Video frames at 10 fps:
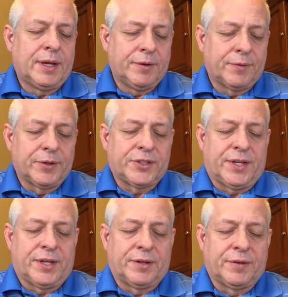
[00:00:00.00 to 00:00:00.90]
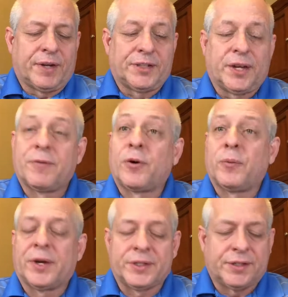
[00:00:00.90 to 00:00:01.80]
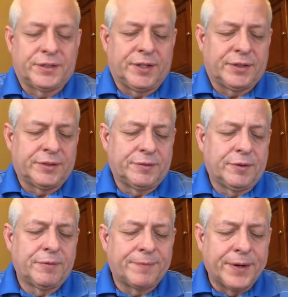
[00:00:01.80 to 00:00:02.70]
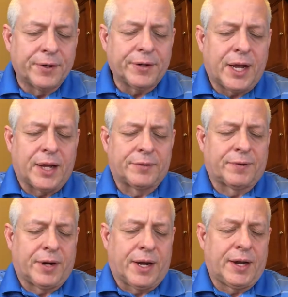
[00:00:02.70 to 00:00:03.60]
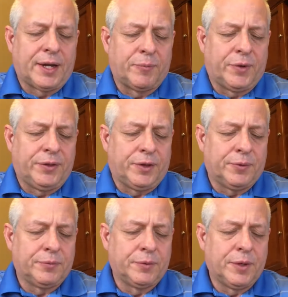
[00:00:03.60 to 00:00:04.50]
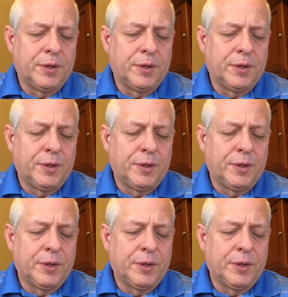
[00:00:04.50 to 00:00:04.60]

In verse 10 of Isaiah 41, he says this, "Fear not, for I am with you.